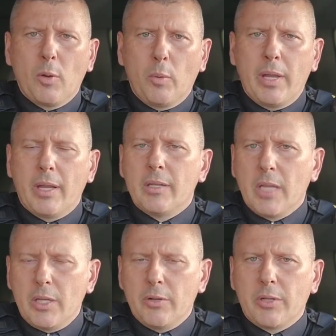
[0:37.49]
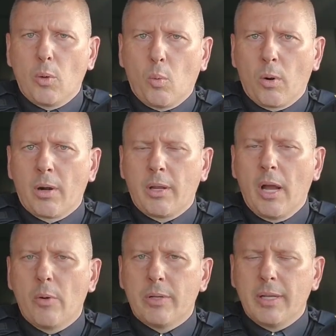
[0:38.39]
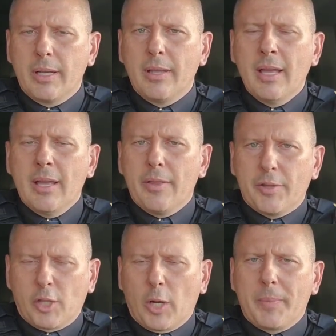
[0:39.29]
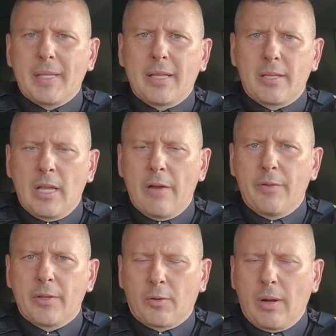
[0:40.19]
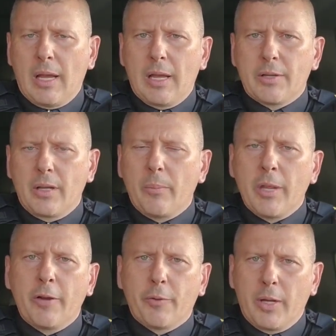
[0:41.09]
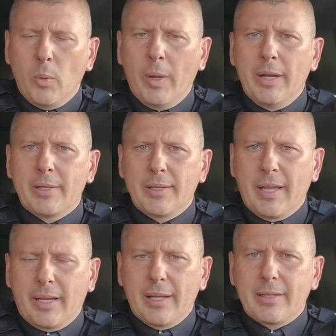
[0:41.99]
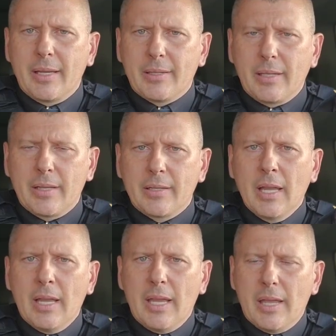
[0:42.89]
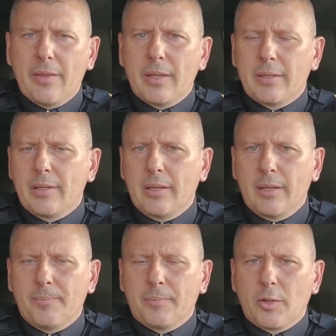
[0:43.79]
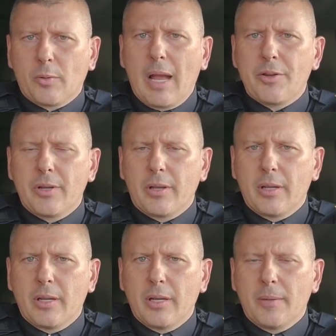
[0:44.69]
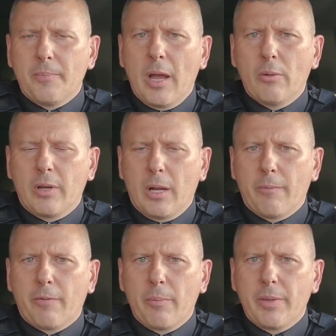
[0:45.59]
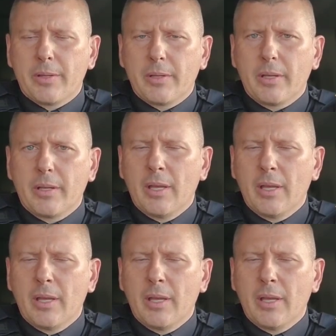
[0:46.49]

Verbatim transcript: We continue to work out the circumstances of this crash and appeal for any witnesses that can assist us in this tragic outcome from this